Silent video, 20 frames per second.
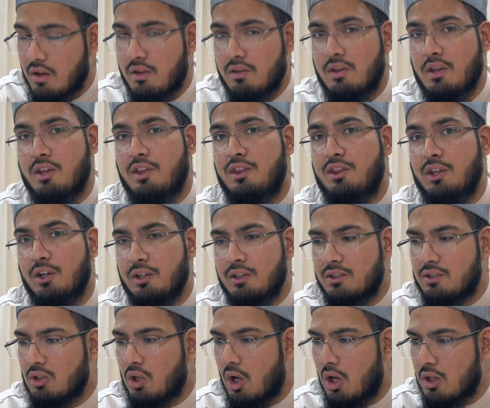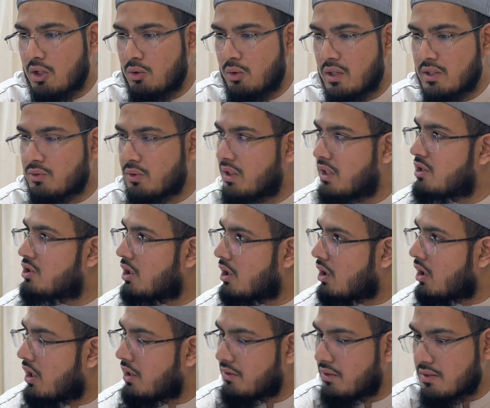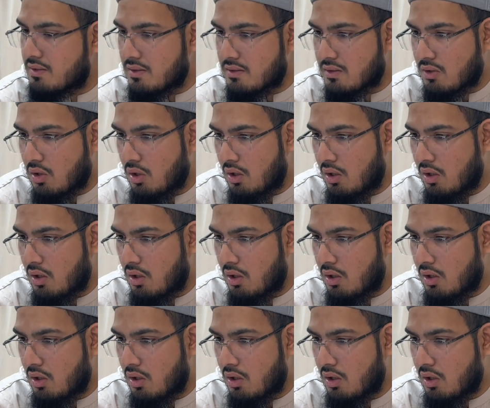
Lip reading: The third scholar who has written a sharah on this is